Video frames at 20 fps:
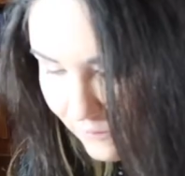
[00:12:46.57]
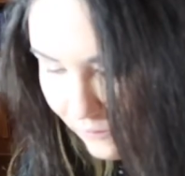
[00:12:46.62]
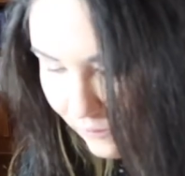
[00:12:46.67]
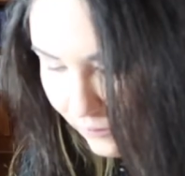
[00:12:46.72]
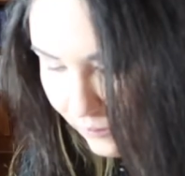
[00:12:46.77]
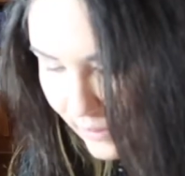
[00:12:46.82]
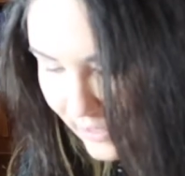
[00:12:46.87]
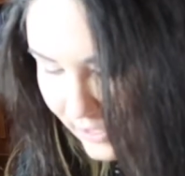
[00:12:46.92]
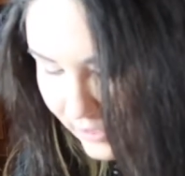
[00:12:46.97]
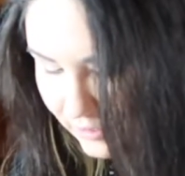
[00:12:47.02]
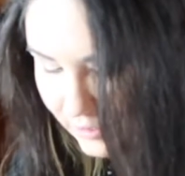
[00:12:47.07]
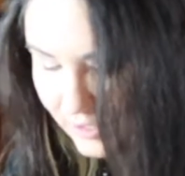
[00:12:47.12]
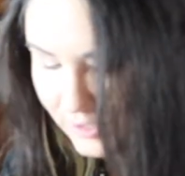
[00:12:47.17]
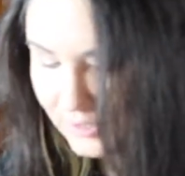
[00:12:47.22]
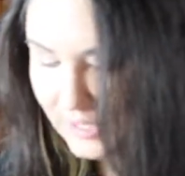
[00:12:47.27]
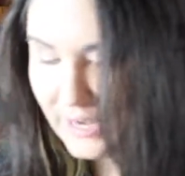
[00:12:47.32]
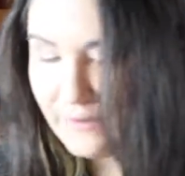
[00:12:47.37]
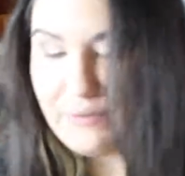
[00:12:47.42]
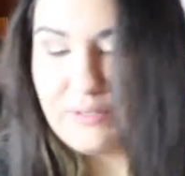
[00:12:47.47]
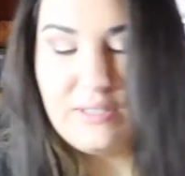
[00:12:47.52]
Whittle.
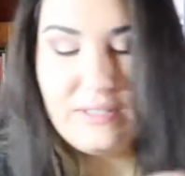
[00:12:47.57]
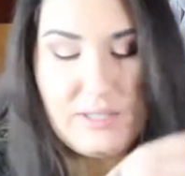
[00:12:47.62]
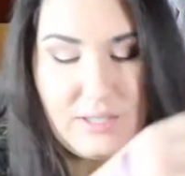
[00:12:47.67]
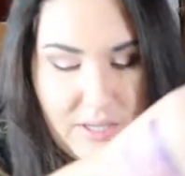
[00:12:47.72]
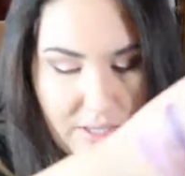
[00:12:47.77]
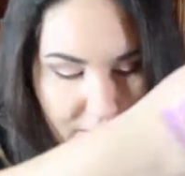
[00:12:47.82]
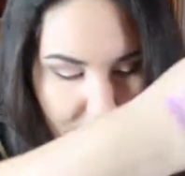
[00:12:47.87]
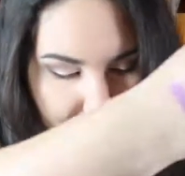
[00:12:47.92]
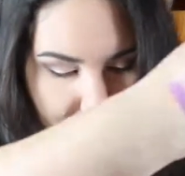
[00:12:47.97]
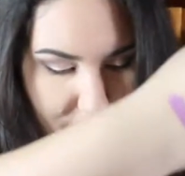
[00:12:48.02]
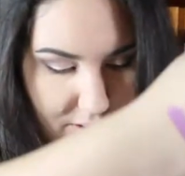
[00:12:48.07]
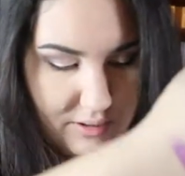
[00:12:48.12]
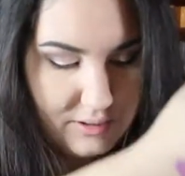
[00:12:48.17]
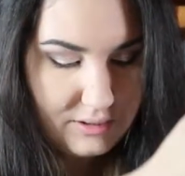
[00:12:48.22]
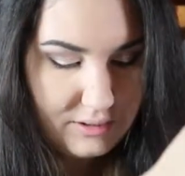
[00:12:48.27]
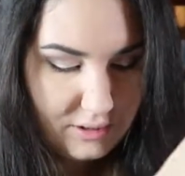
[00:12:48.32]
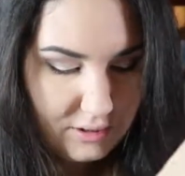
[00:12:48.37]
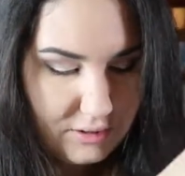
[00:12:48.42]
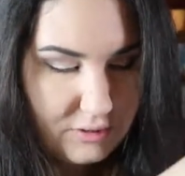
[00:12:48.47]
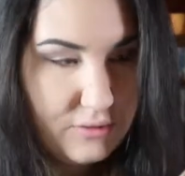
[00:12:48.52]
So that one,
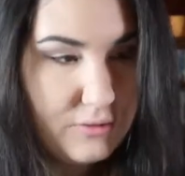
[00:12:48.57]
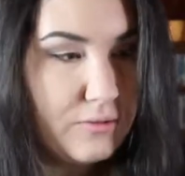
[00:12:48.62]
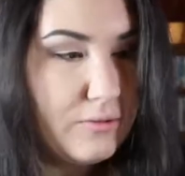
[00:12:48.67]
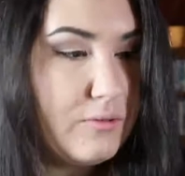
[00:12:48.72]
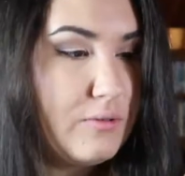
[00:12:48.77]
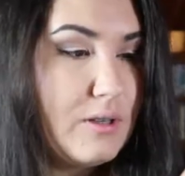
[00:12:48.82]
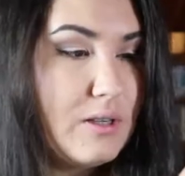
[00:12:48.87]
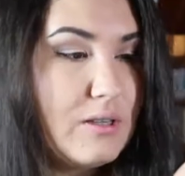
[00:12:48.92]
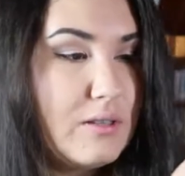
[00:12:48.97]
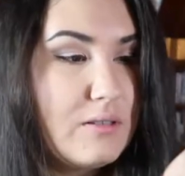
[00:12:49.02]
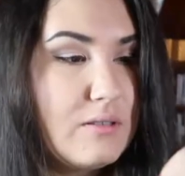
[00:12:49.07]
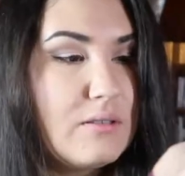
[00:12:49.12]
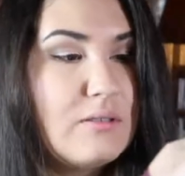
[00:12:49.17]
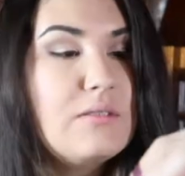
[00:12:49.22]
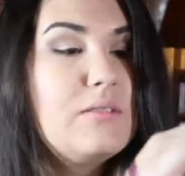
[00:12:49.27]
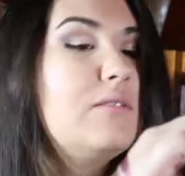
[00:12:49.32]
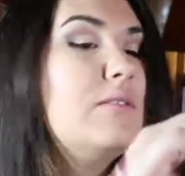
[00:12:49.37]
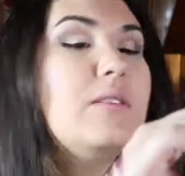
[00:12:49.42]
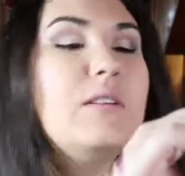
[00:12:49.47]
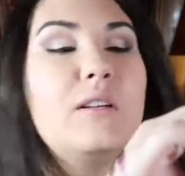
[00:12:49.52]
so
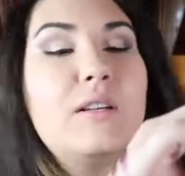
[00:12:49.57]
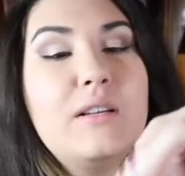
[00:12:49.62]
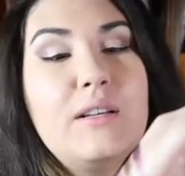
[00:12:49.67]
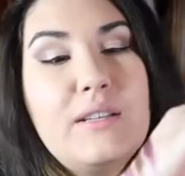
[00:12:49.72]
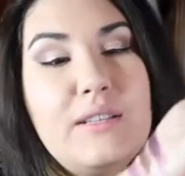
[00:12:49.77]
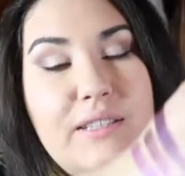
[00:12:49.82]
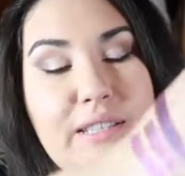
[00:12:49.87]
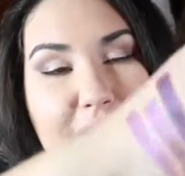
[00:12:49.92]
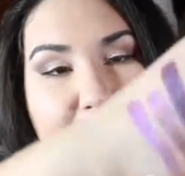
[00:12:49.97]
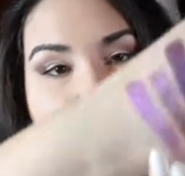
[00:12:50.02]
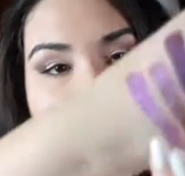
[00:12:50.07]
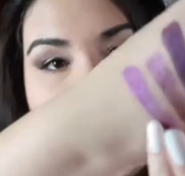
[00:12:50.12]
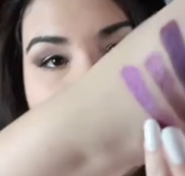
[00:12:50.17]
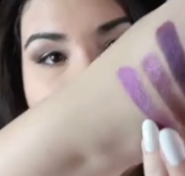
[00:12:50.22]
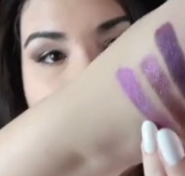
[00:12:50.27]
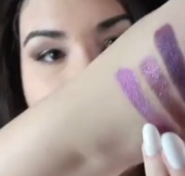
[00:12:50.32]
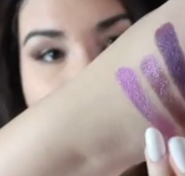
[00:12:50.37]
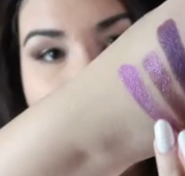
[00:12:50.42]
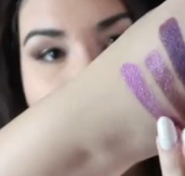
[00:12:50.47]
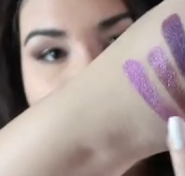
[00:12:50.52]
Dare
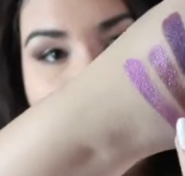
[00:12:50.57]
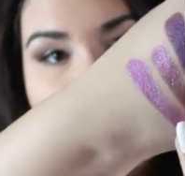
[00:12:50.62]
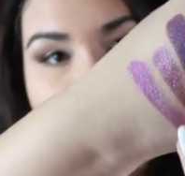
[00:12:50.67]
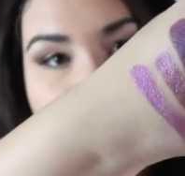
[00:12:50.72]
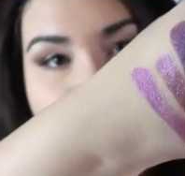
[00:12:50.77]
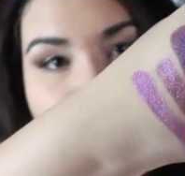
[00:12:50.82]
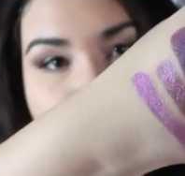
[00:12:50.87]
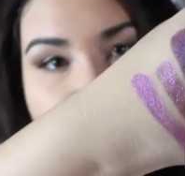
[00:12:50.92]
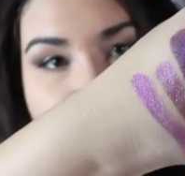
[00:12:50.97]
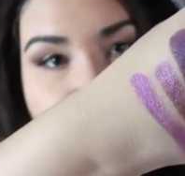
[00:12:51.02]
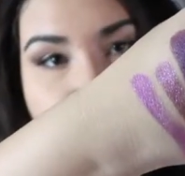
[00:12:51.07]
is actually pretty